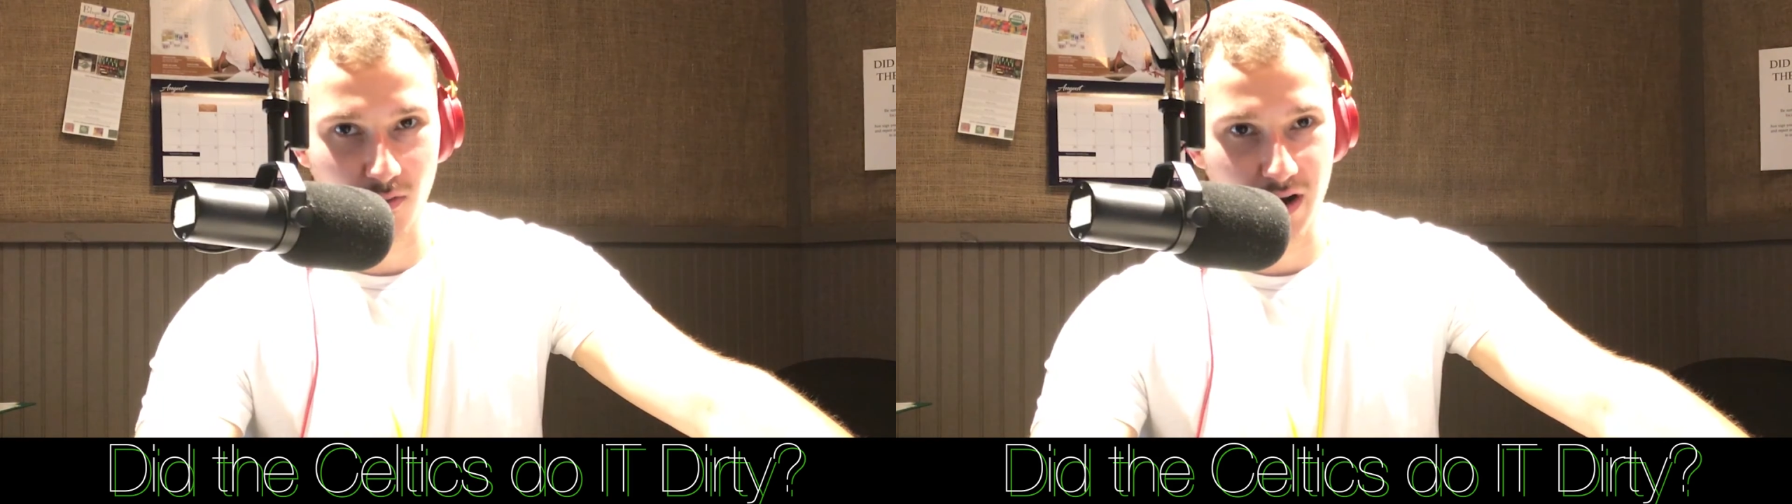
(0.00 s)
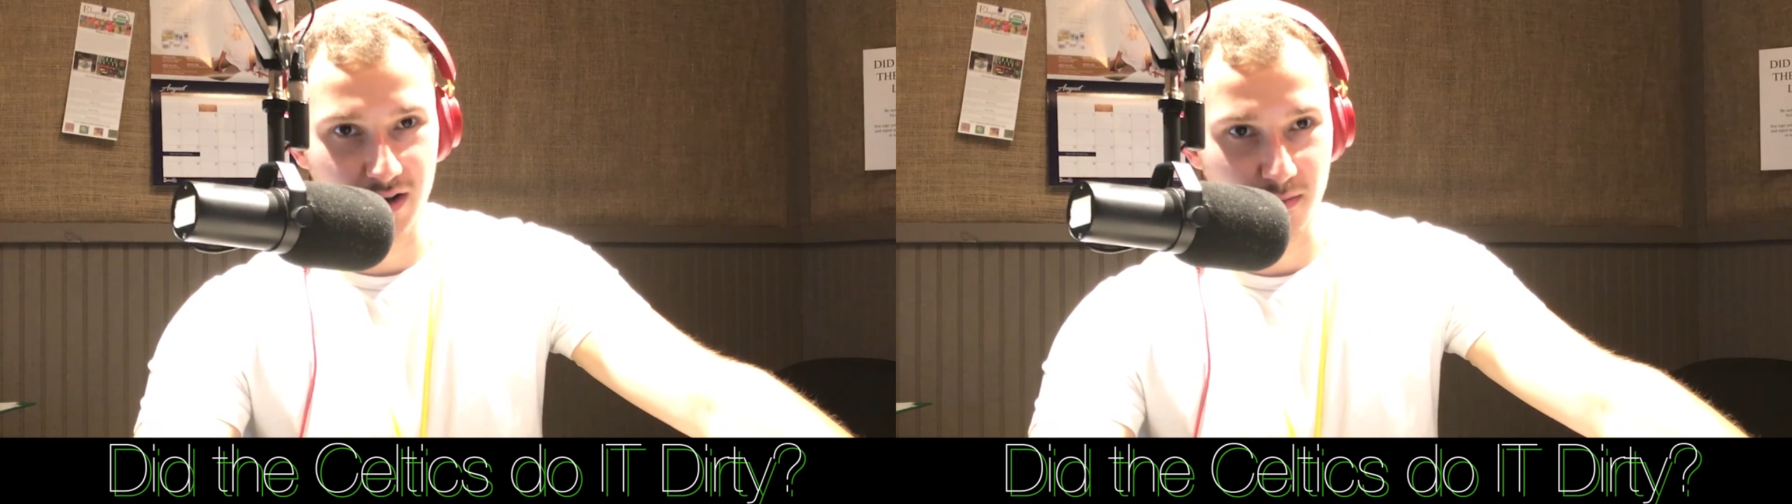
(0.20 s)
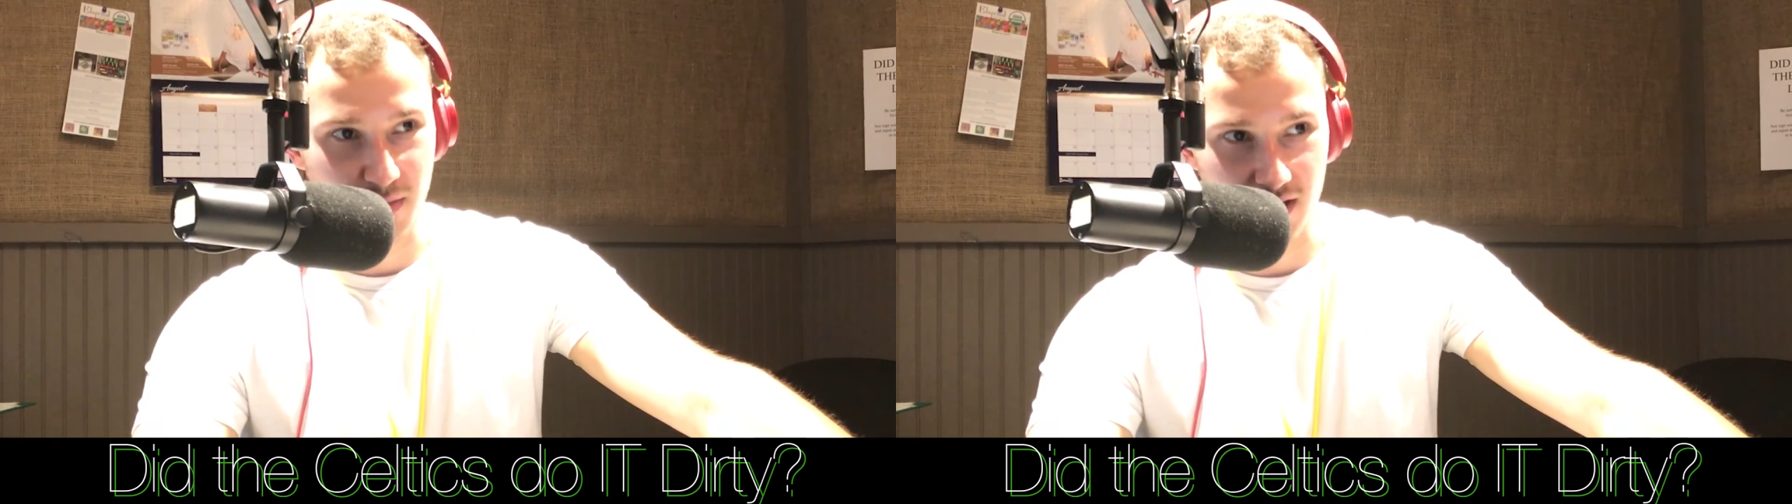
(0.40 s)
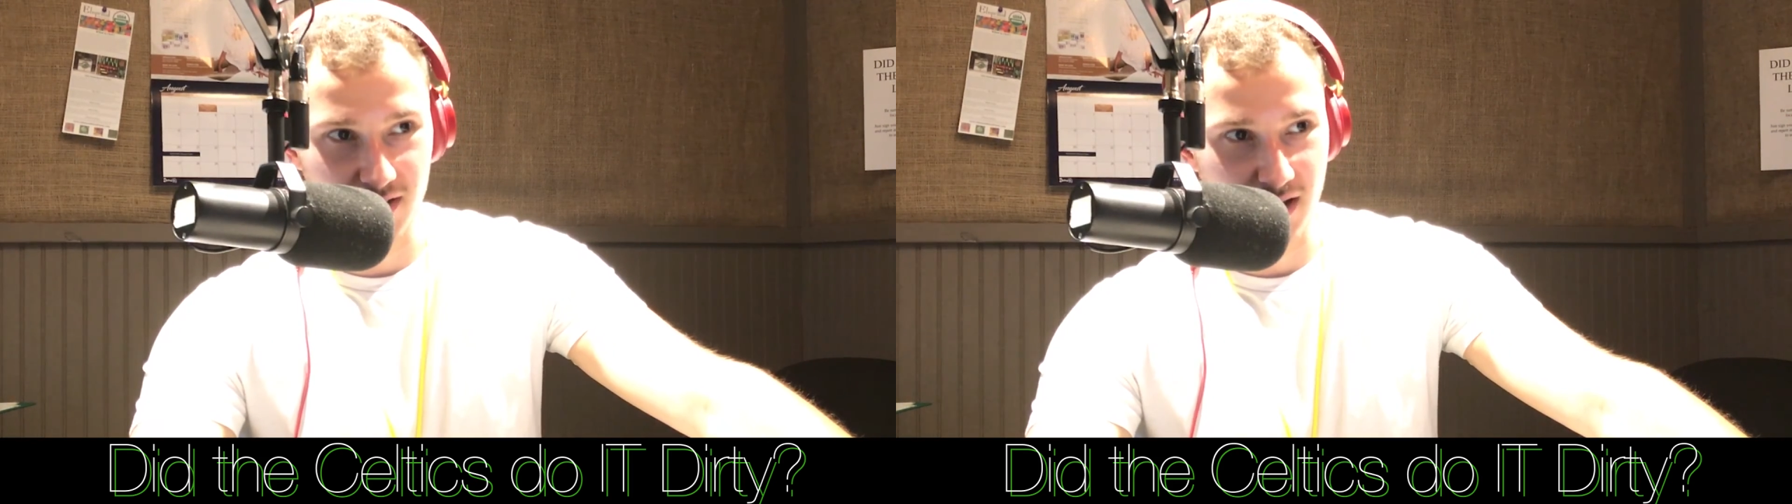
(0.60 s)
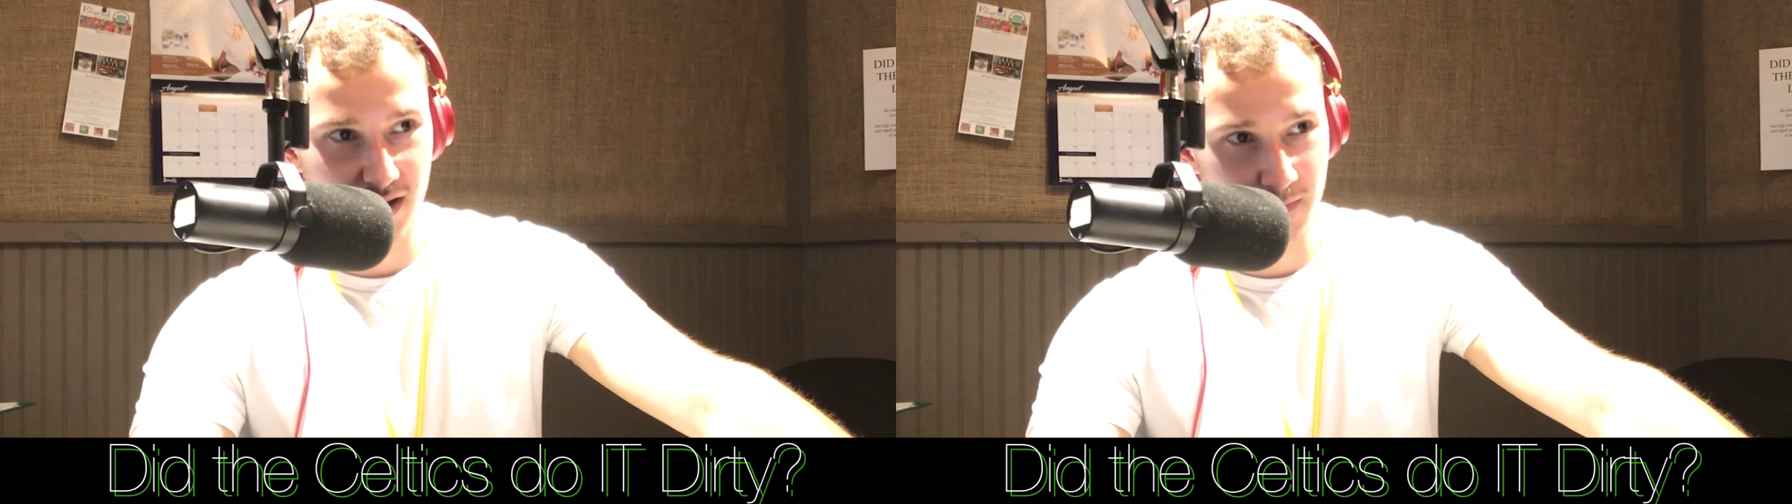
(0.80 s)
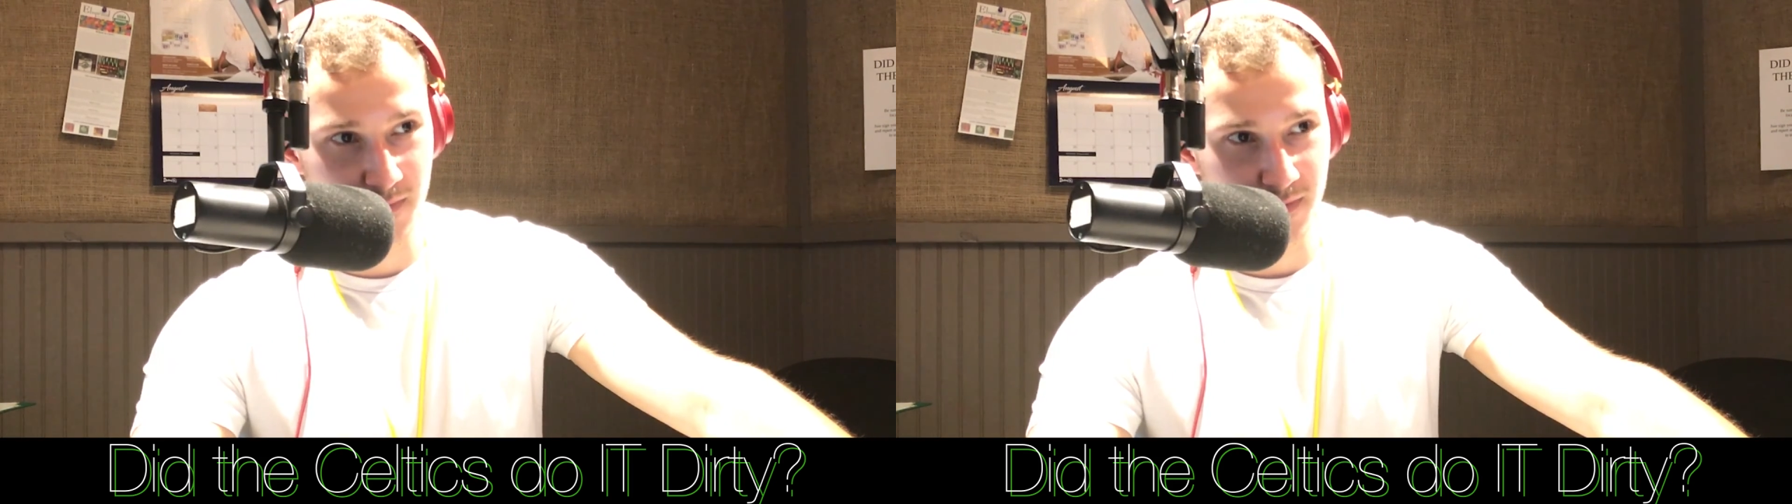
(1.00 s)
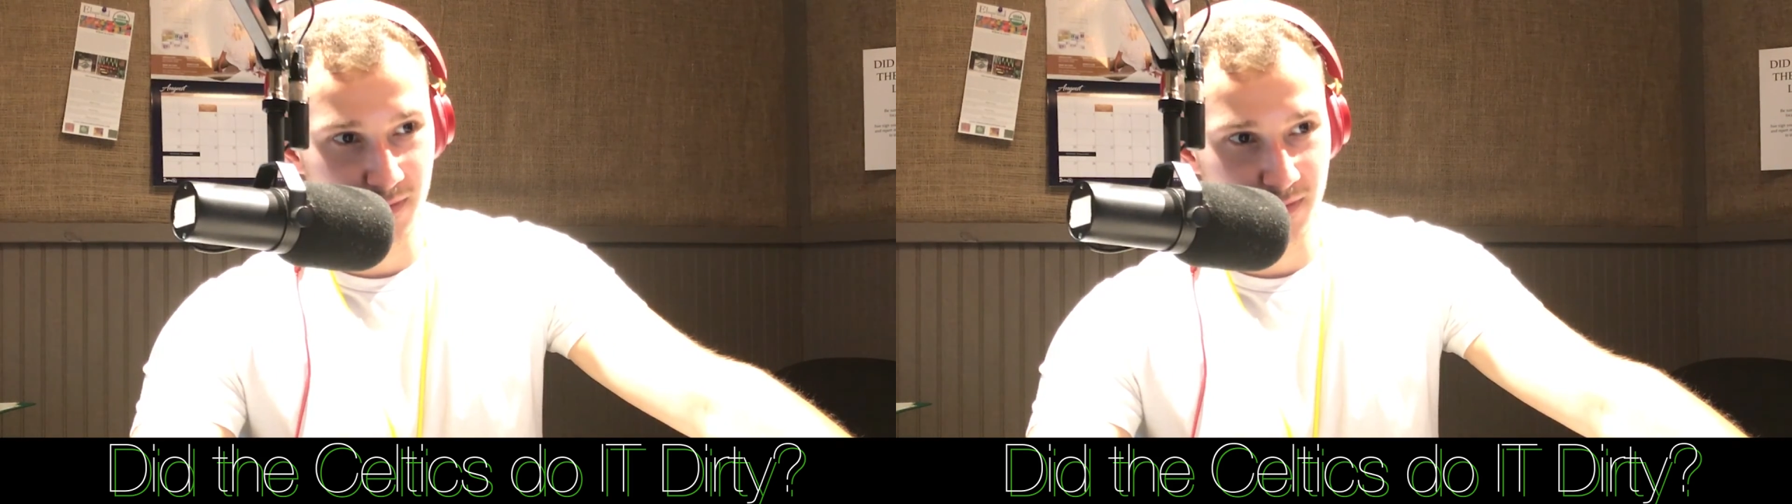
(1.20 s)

why it's a bad time.